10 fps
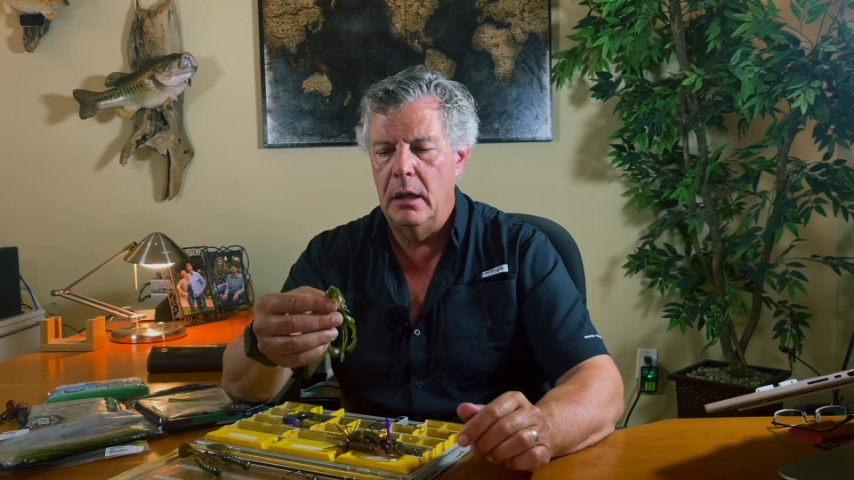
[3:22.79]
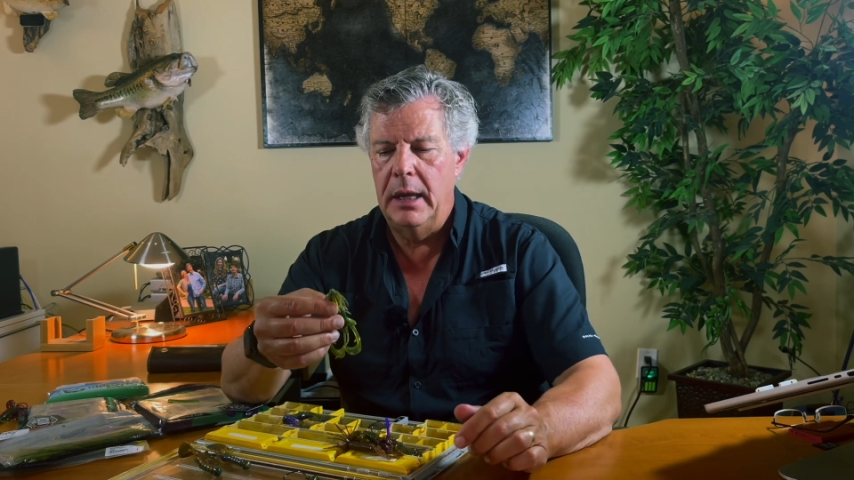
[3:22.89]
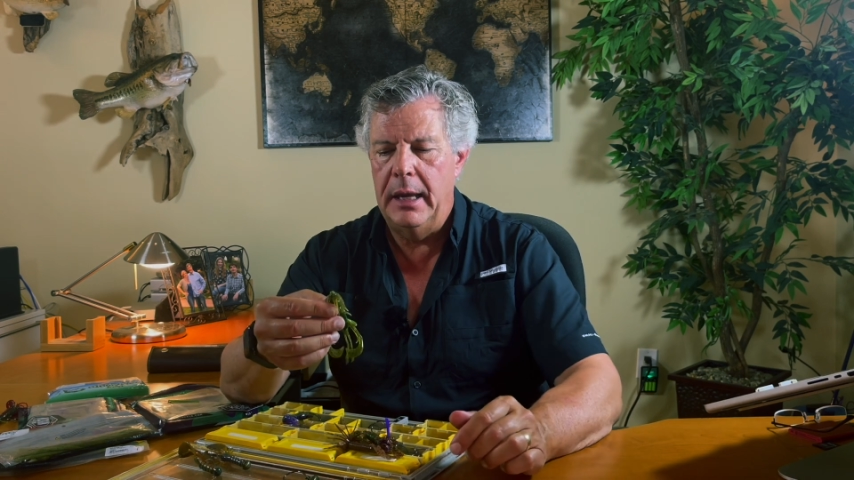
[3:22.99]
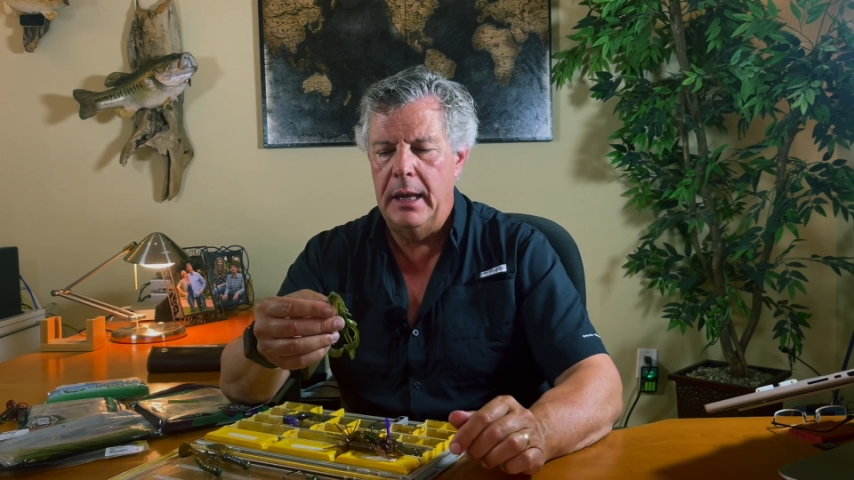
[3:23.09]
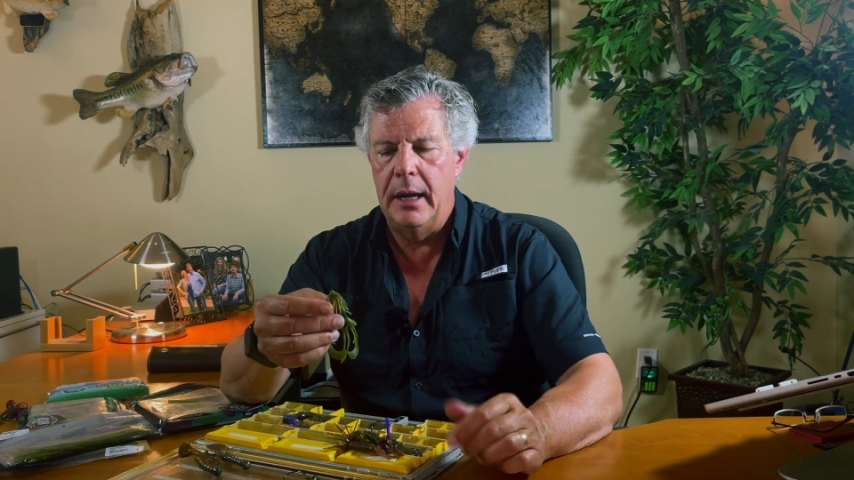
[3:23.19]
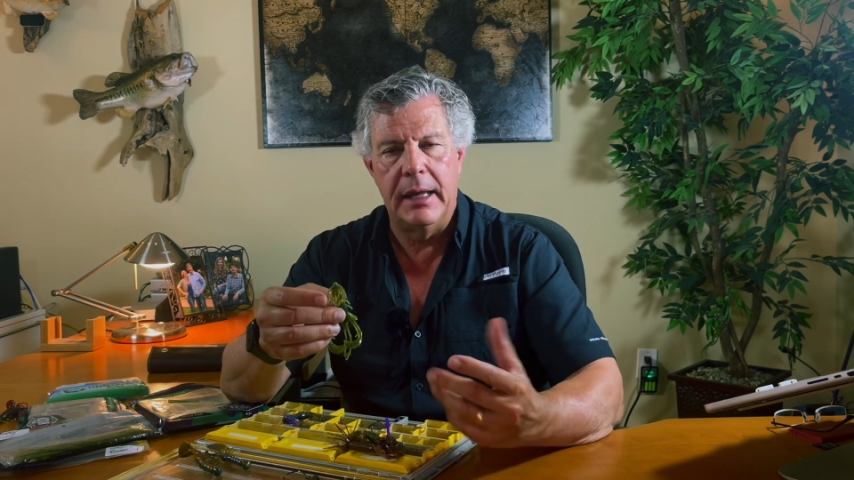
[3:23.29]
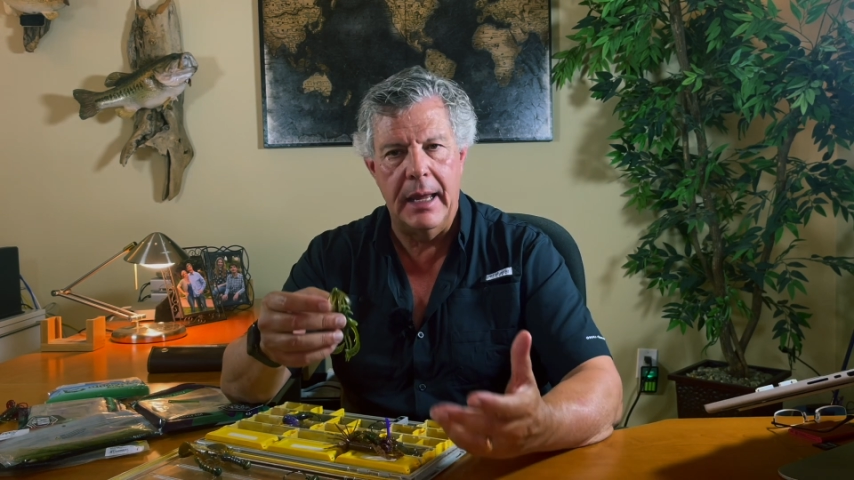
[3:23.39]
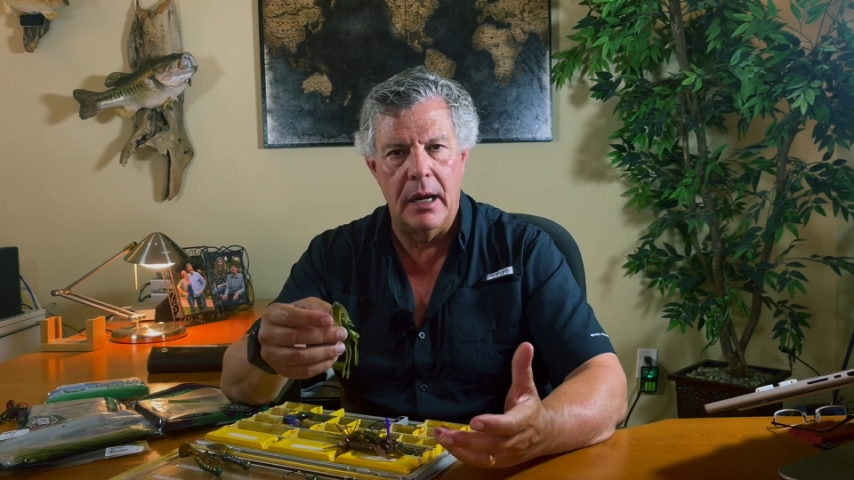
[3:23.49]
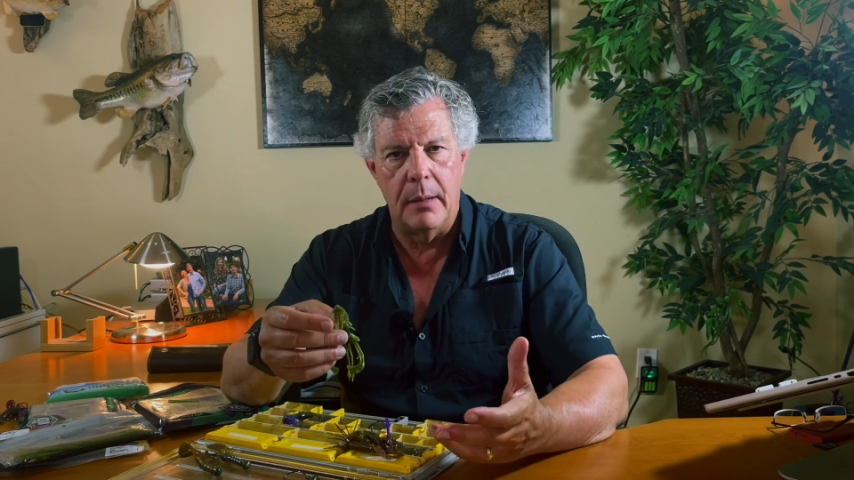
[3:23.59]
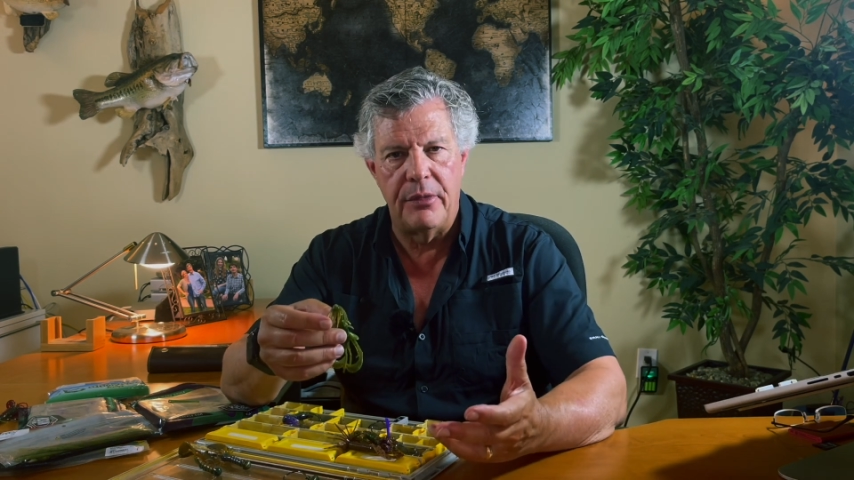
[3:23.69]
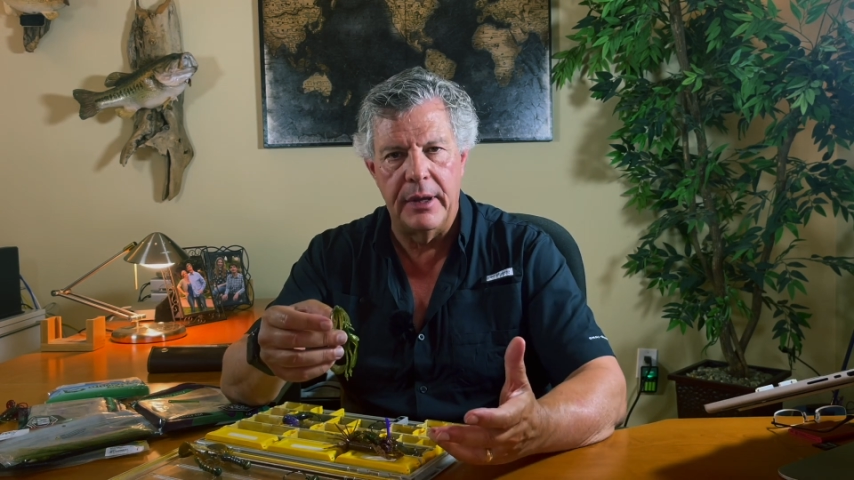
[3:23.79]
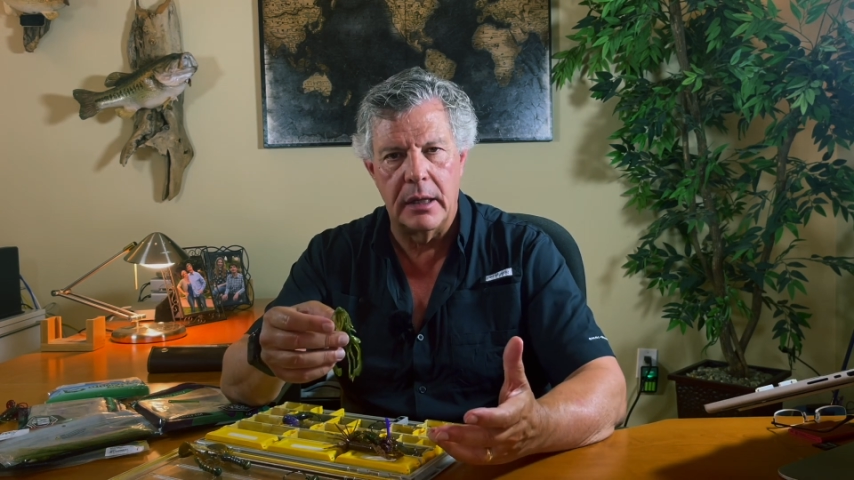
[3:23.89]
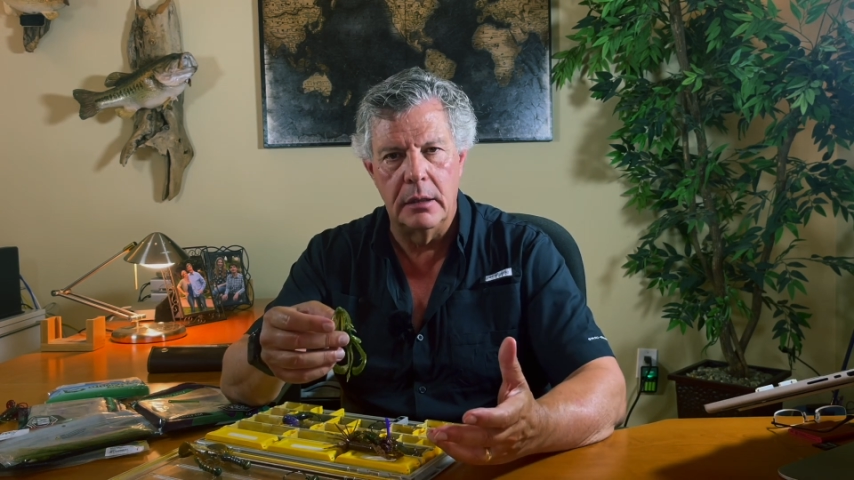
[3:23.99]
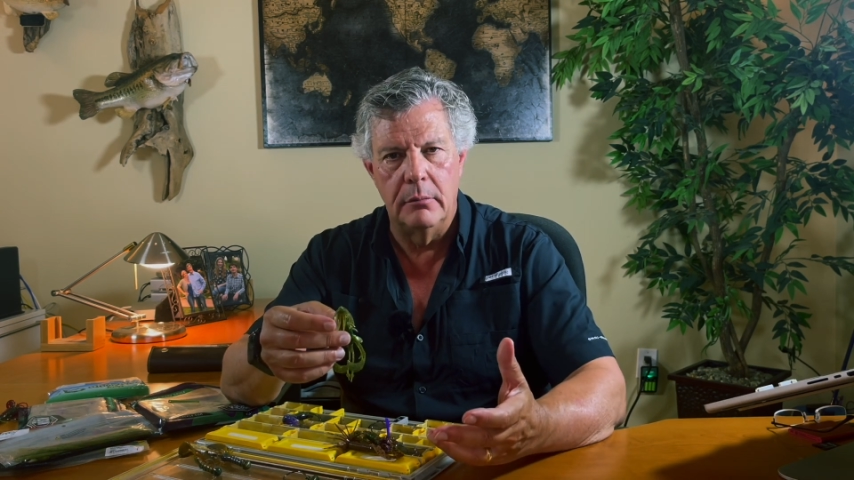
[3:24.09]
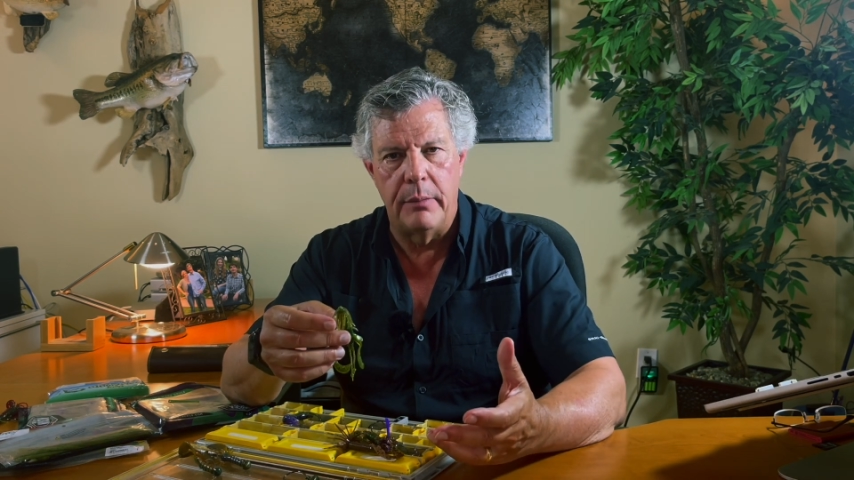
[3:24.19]
And again, I'm
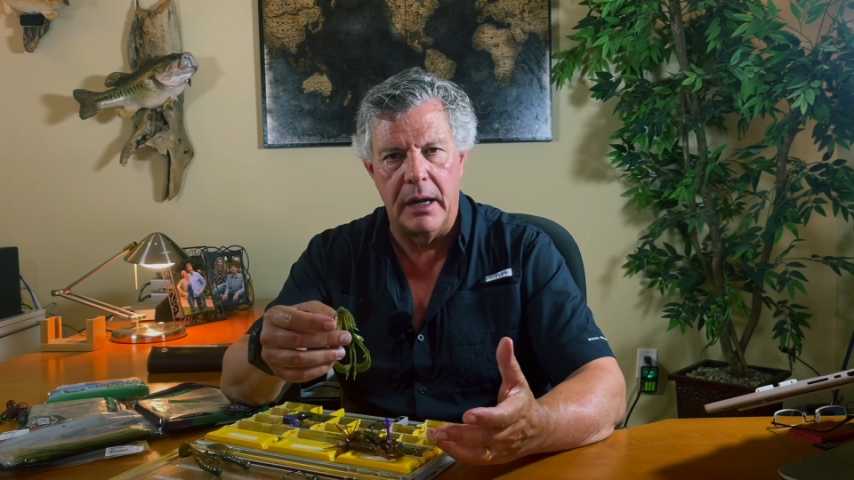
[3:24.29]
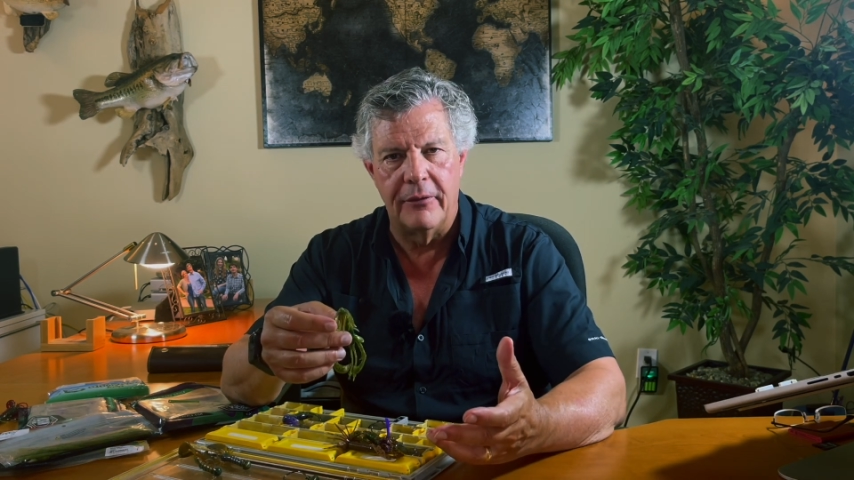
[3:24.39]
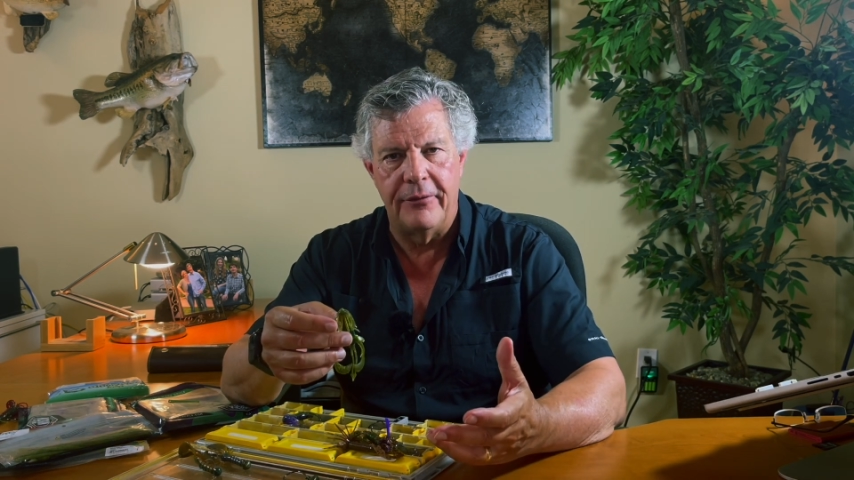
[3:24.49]
thinking better